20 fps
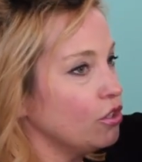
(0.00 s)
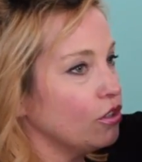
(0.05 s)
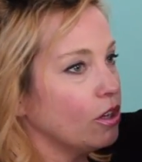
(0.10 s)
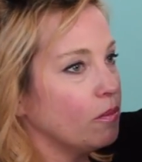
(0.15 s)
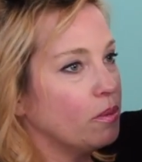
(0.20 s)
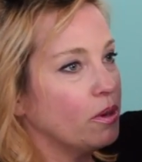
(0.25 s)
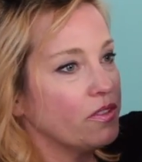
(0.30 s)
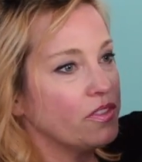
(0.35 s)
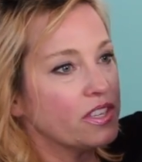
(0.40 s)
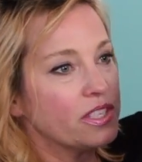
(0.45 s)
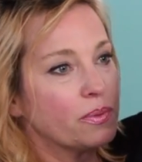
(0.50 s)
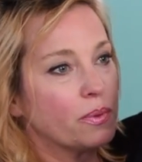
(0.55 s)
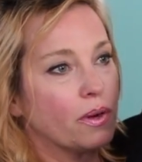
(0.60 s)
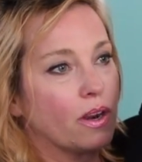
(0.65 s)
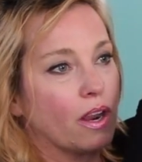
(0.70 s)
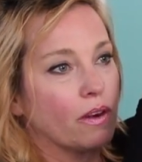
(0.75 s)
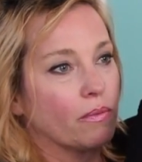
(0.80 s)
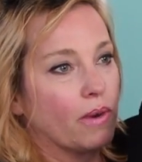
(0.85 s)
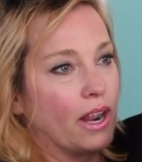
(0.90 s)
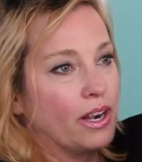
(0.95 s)
could put this one
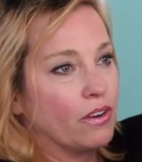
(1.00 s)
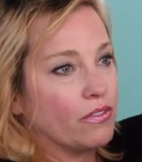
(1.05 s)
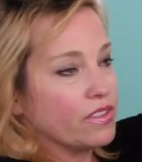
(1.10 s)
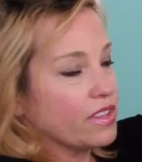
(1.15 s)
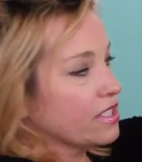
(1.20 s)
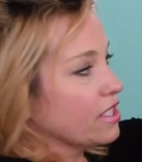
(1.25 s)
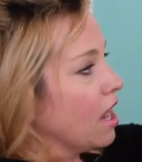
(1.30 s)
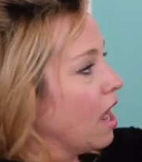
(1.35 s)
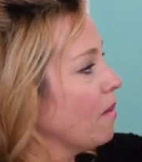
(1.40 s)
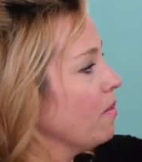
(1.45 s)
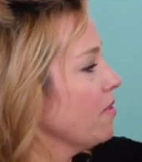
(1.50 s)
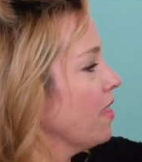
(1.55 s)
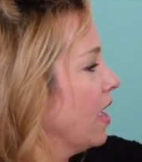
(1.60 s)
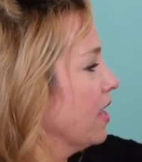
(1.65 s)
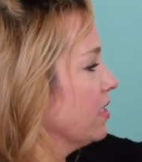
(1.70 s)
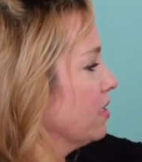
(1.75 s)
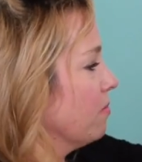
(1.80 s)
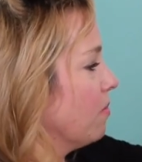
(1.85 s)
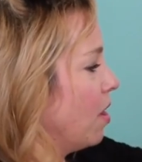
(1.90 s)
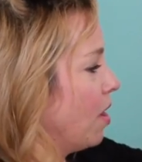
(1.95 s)
on right over the top of that
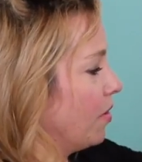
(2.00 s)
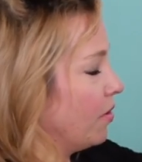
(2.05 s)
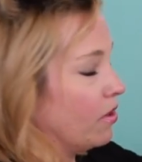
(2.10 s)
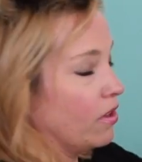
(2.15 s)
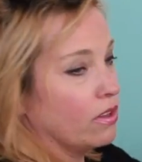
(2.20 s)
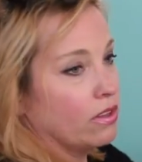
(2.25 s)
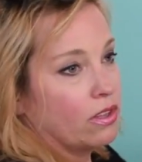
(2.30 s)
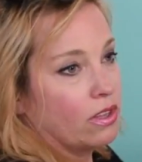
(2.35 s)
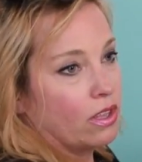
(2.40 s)
to model.